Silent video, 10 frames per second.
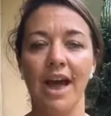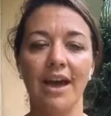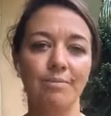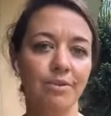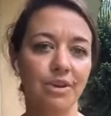
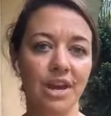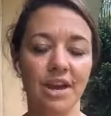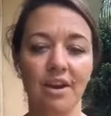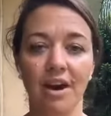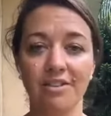hey
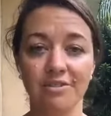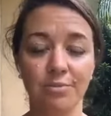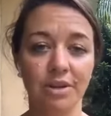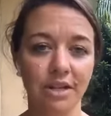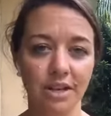beauty, I
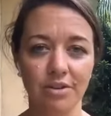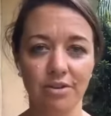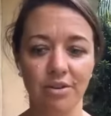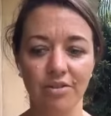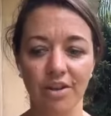just want to let you
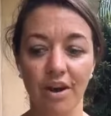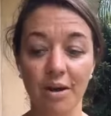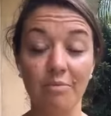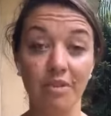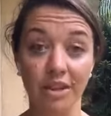know that
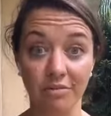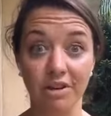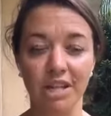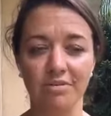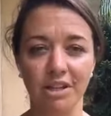I'm feeling really,